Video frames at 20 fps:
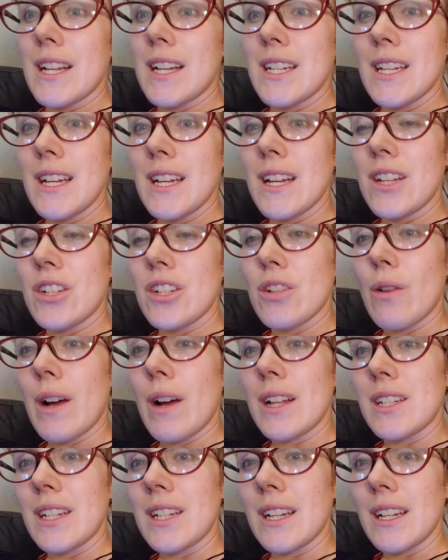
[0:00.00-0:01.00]
idea so
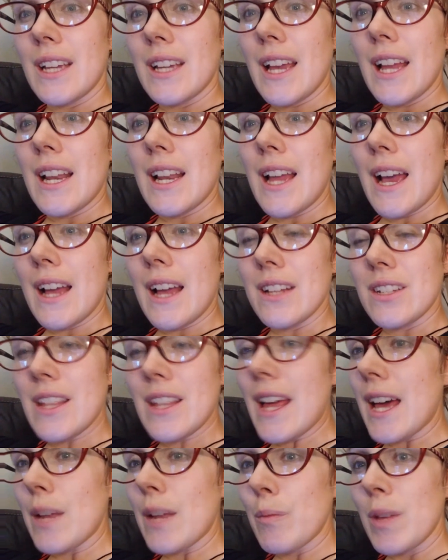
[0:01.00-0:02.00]
hunting again has
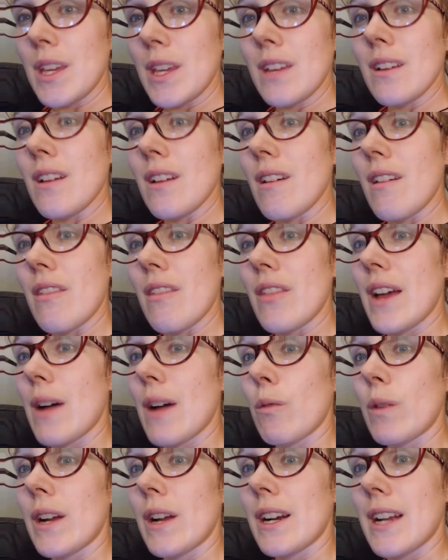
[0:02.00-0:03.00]
that appeal
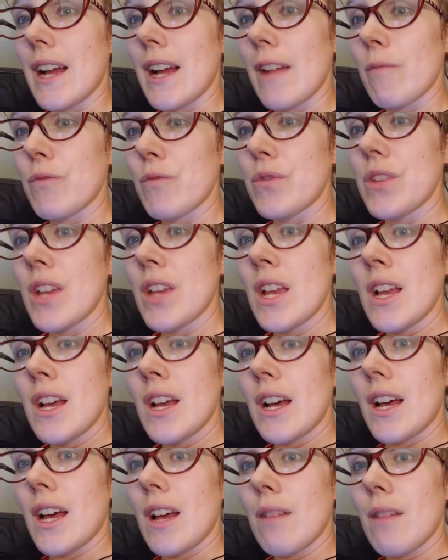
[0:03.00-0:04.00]
that we are not
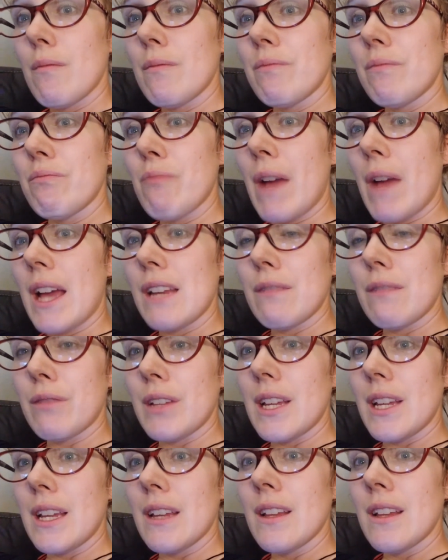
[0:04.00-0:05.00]
um,
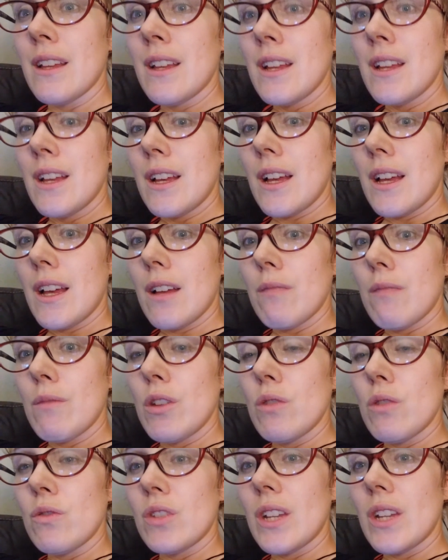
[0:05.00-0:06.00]
mindfully
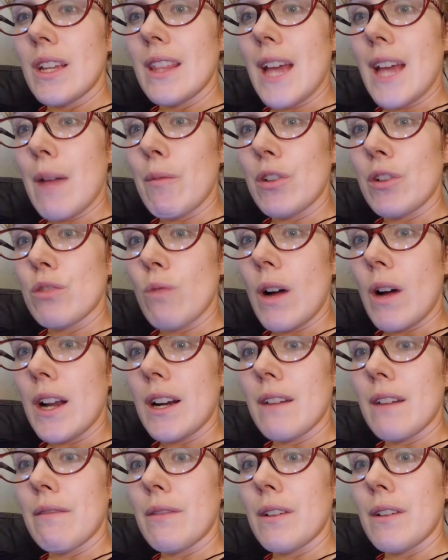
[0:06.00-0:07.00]
using that much
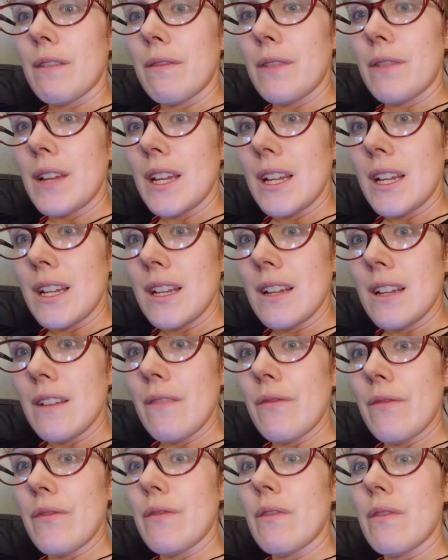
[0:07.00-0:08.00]
water for feed
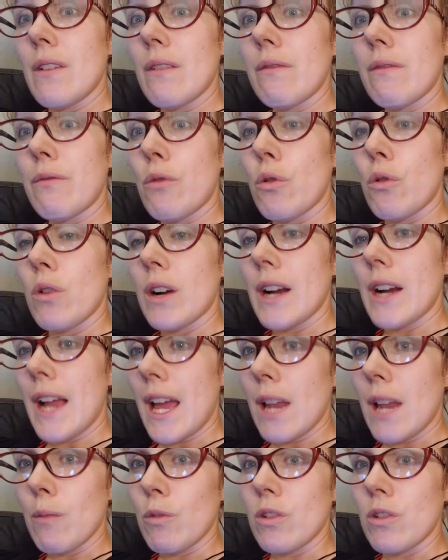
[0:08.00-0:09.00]
for
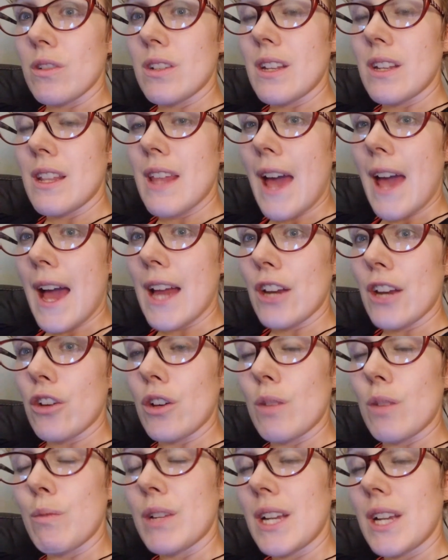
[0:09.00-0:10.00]
animals that
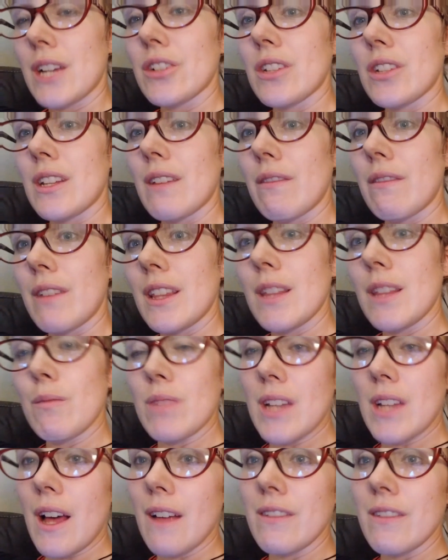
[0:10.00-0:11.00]
could potentially feed
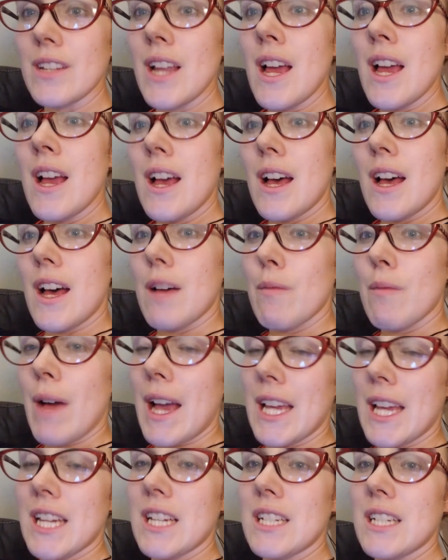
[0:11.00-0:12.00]
themselves, um,
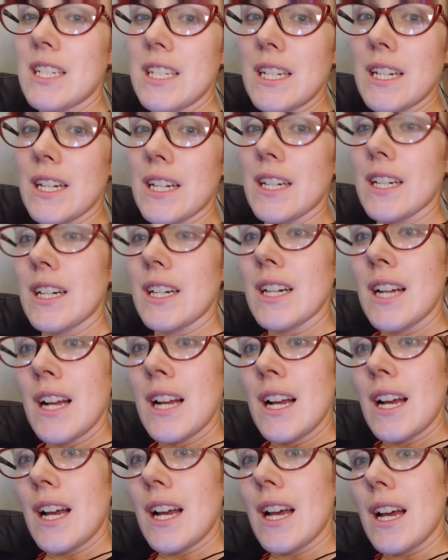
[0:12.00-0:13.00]
i.e., deer.
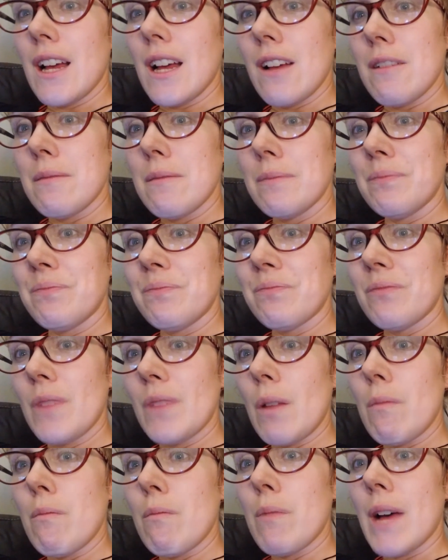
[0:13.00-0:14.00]
Um,
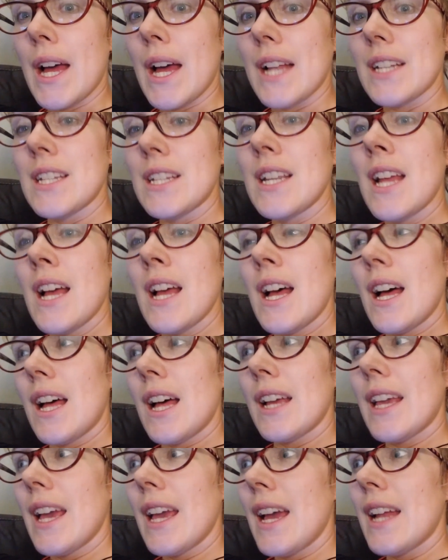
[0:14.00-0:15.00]
but
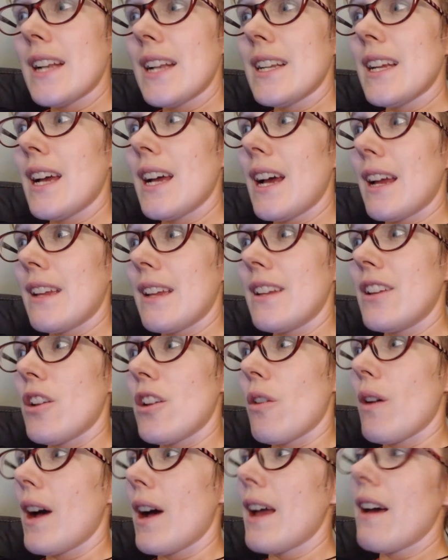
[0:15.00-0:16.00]
again, you
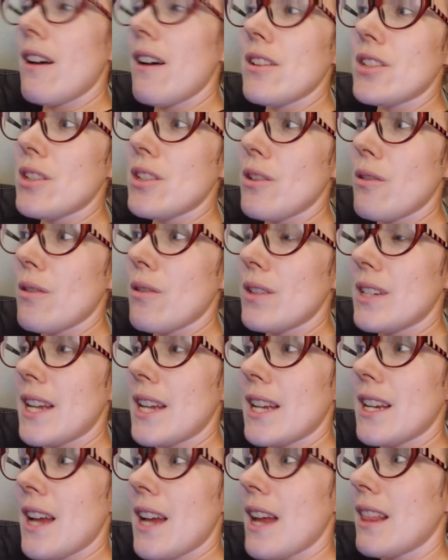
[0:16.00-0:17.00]
know, I also
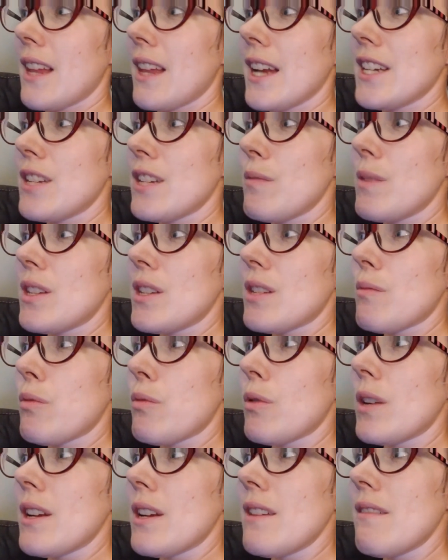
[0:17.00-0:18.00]
tend, I like to be
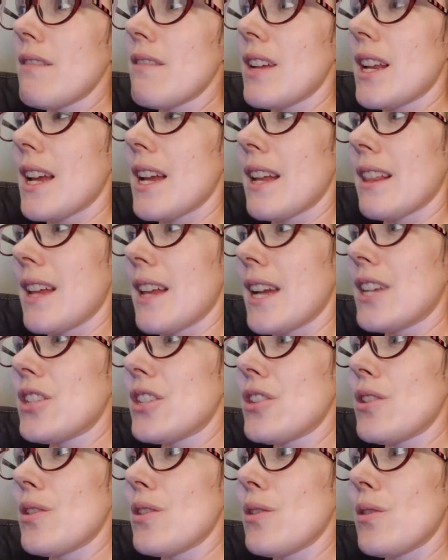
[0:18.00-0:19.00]
supportive and I like
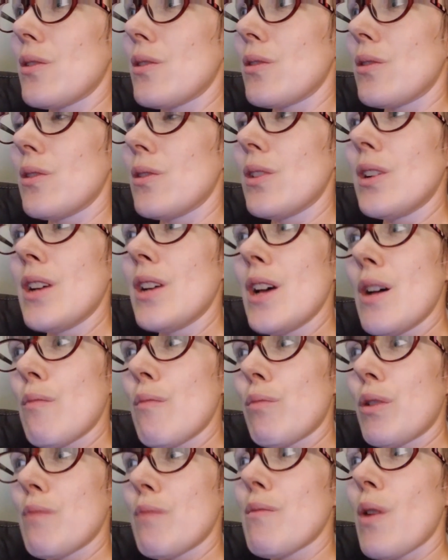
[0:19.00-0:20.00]
to
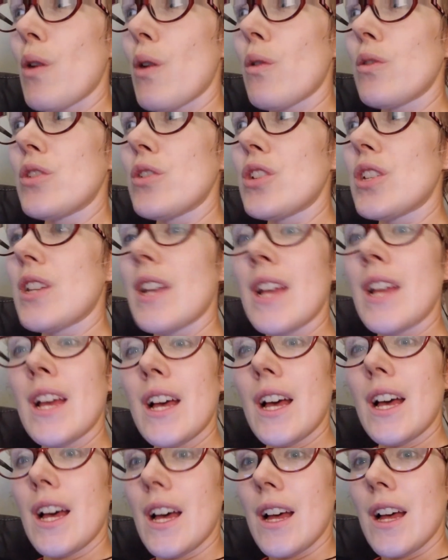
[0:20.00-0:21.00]
promote
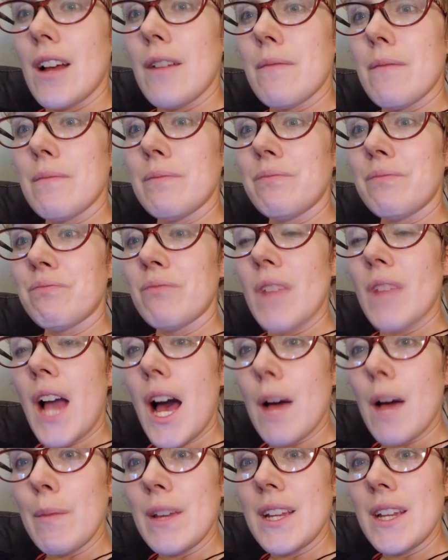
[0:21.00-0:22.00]
um,
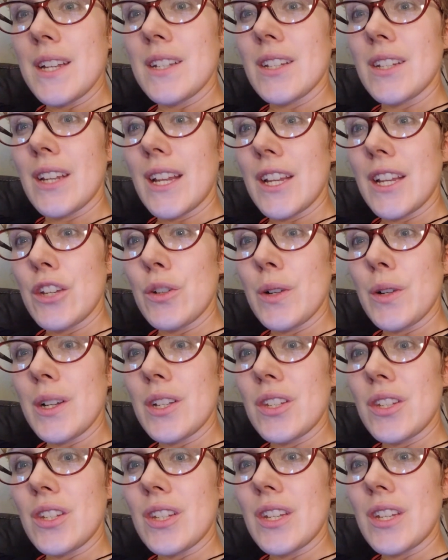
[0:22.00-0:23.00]
hobbies and
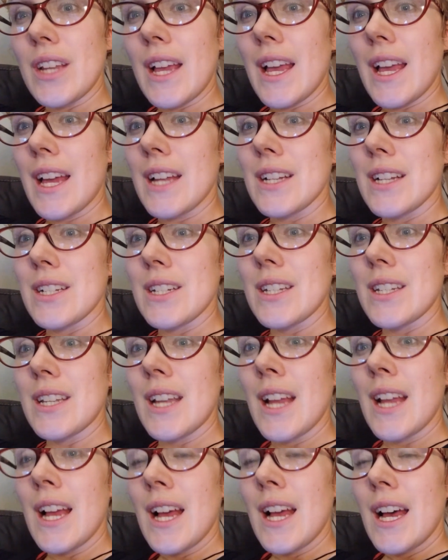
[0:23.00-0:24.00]
interests. And
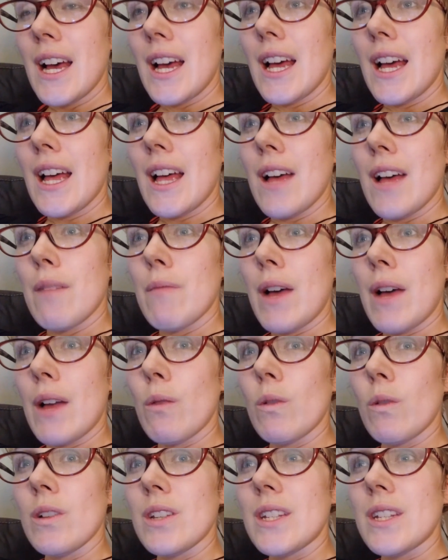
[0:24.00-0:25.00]
um, I
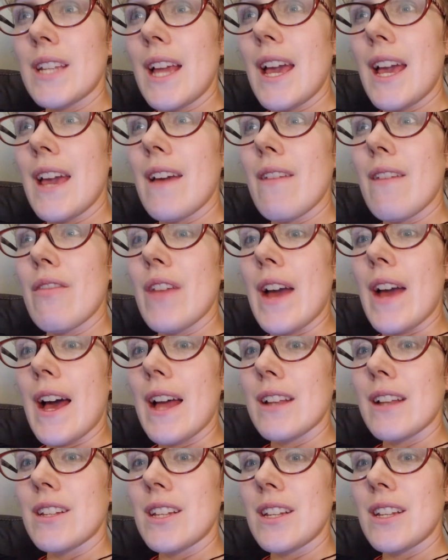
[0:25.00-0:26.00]
will say
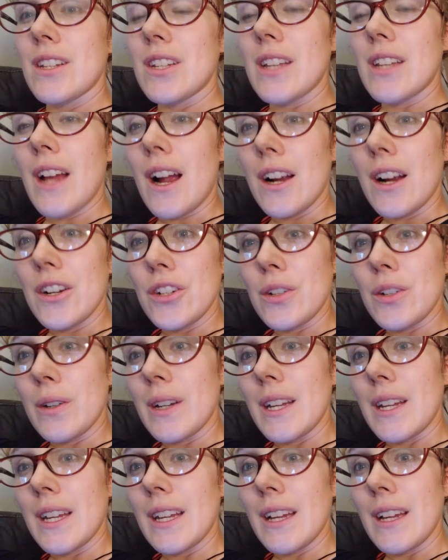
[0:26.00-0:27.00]
that since
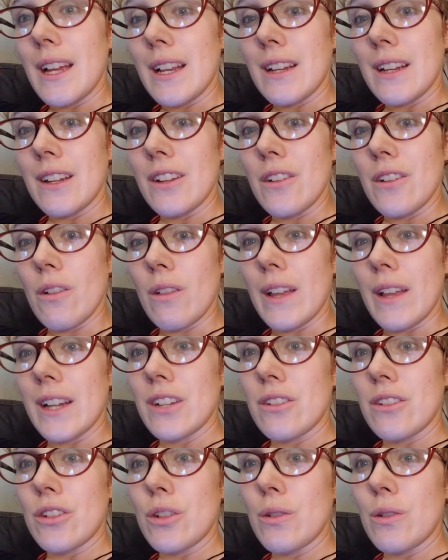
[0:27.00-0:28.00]
archery and, you know, like
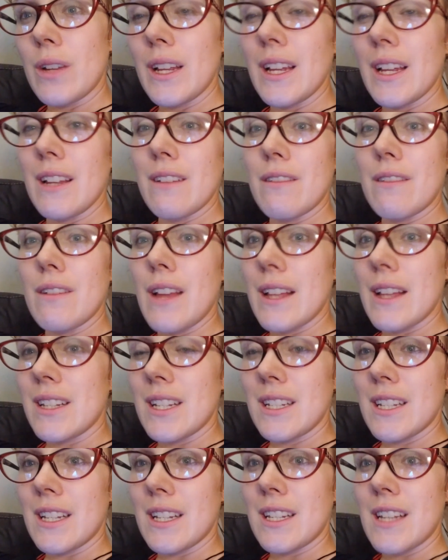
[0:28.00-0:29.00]
shooting it,
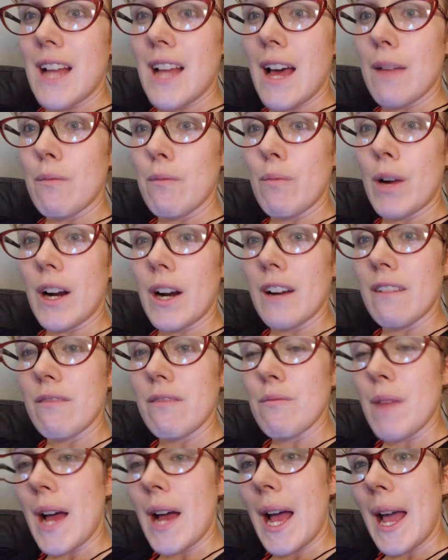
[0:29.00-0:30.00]
since it's not part
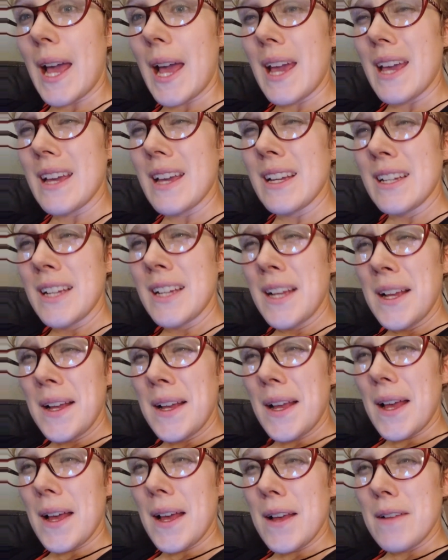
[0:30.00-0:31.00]
of my,
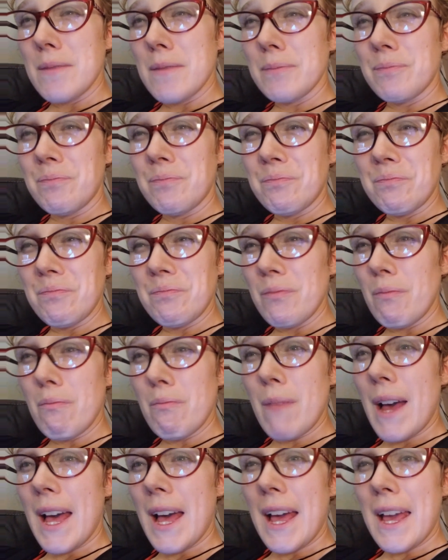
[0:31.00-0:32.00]
um,
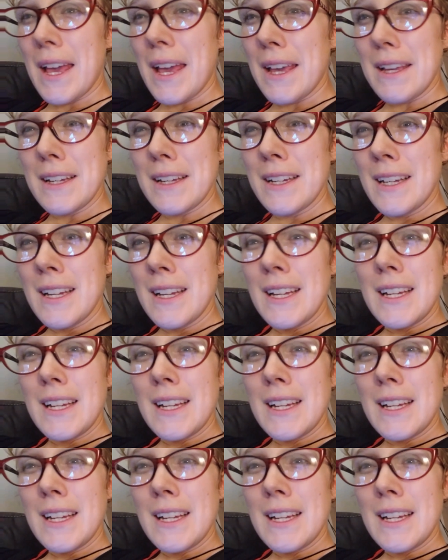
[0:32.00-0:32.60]
my